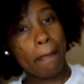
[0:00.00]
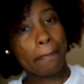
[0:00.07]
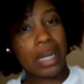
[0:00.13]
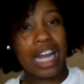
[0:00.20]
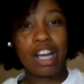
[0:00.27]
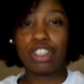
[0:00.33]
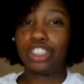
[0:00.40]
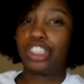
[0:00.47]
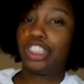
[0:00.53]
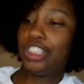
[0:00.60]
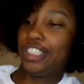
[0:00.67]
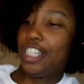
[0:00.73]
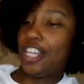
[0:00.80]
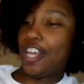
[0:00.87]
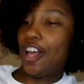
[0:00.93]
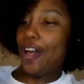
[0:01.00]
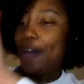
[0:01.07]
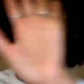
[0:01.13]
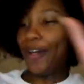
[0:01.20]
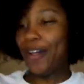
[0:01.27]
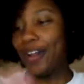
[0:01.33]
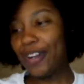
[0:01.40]
bounce
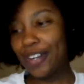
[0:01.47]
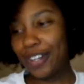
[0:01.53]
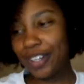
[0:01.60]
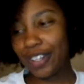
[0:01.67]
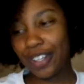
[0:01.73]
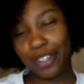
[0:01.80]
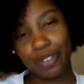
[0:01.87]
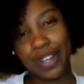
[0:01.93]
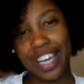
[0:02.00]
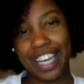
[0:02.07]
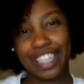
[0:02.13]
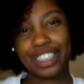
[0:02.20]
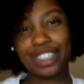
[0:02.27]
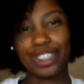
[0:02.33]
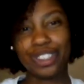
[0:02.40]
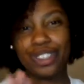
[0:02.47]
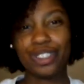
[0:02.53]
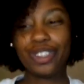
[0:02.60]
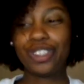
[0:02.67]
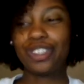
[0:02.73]
all the way to